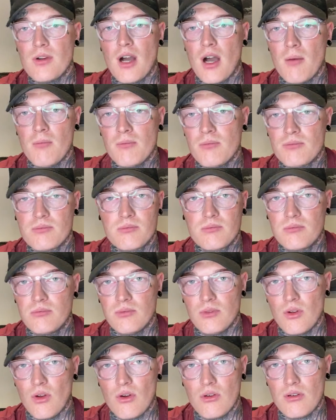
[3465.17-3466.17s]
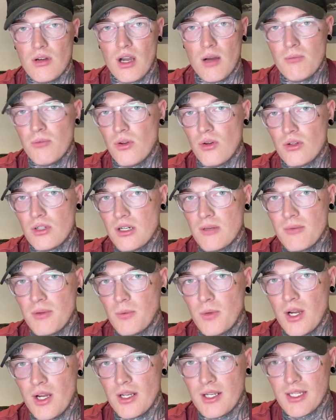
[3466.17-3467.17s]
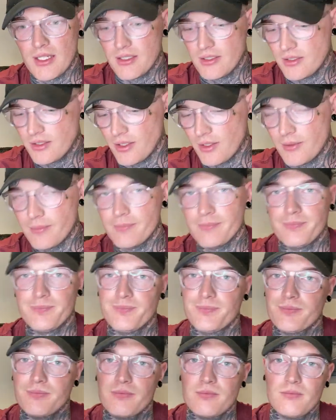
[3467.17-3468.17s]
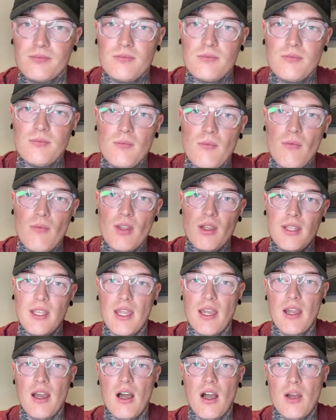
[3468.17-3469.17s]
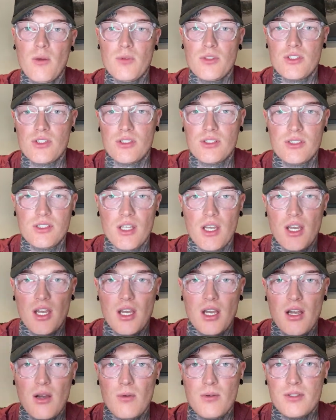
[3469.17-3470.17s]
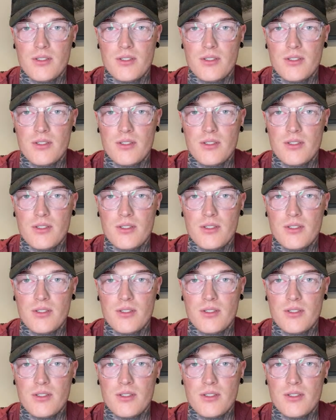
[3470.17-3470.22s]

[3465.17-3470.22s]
I'm not going to be working. So yeah, I would just I